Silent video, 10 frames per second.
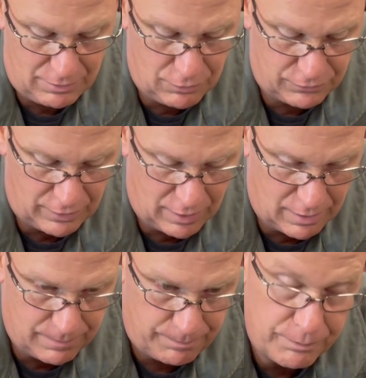used
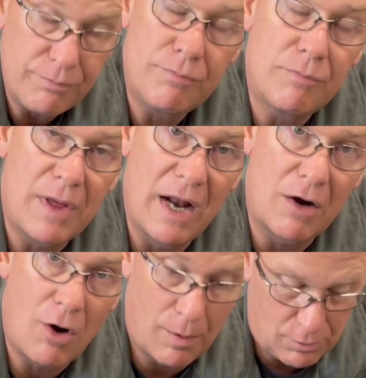a can of
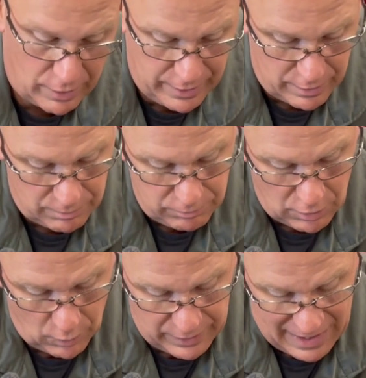carb cleaner
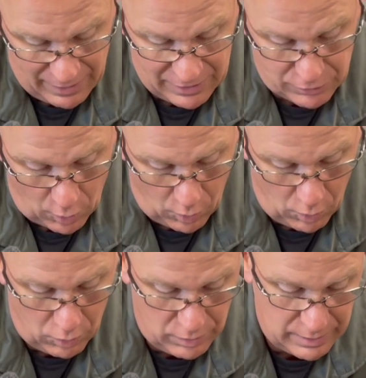going down each
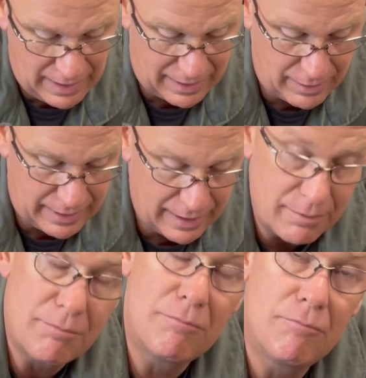hole, and I could get
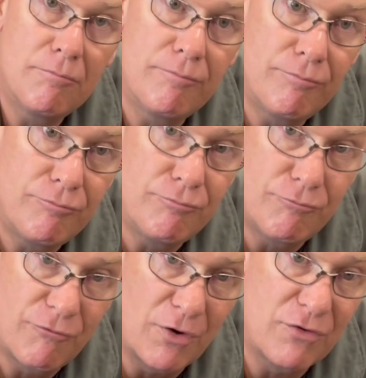
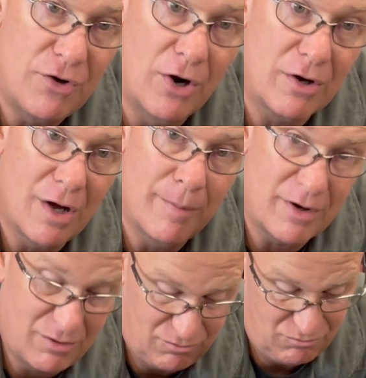first dirt
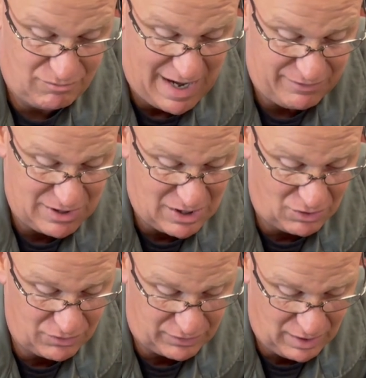coming, nasty
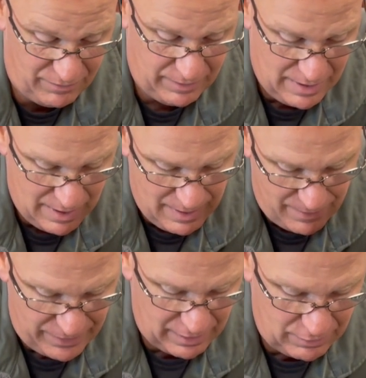color stuff.
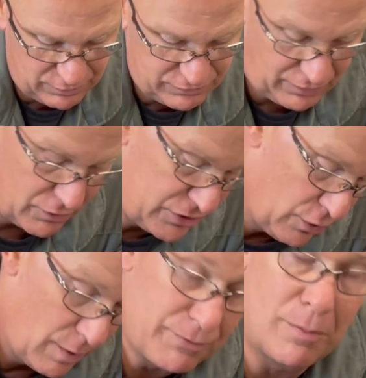Then it would start
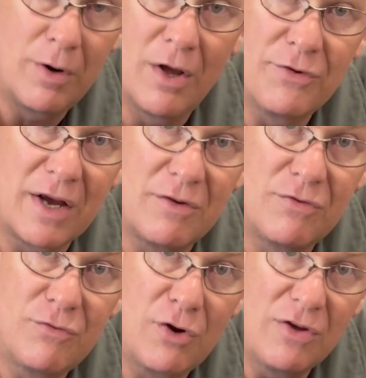showing up somewhere else. I could
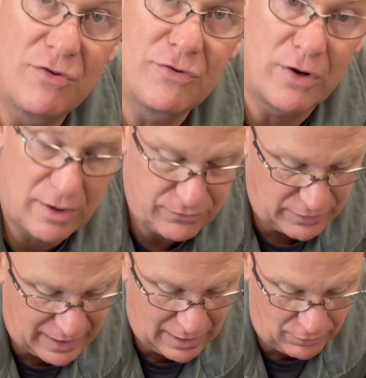trace the circuits,
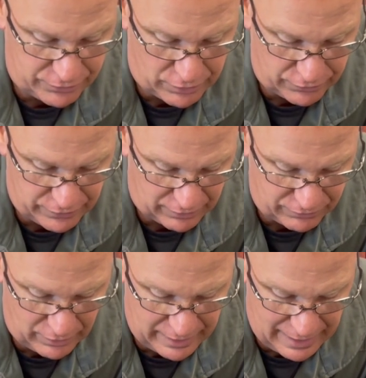and I get all the circuits
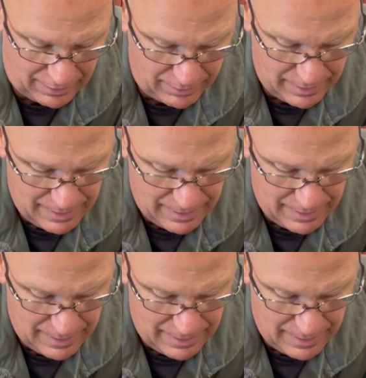cleaned out.